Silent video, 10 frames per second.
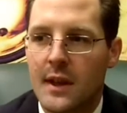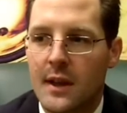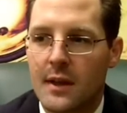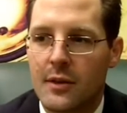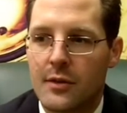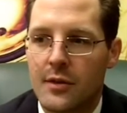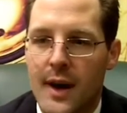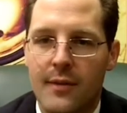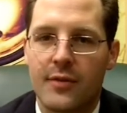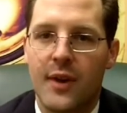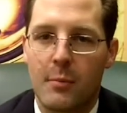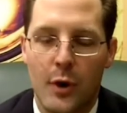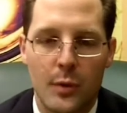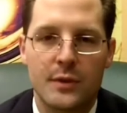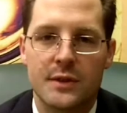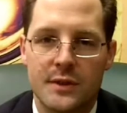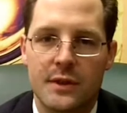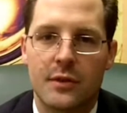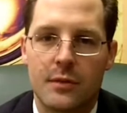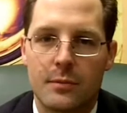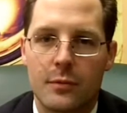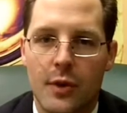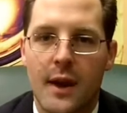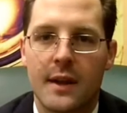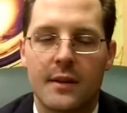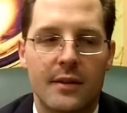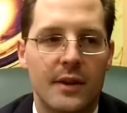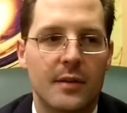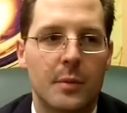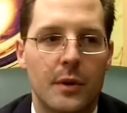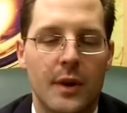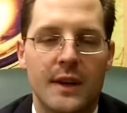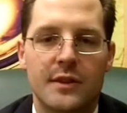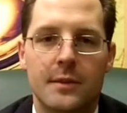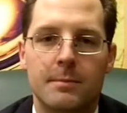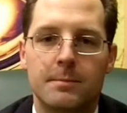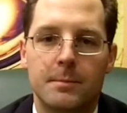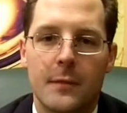and drives fibrosis and chronic disease progression.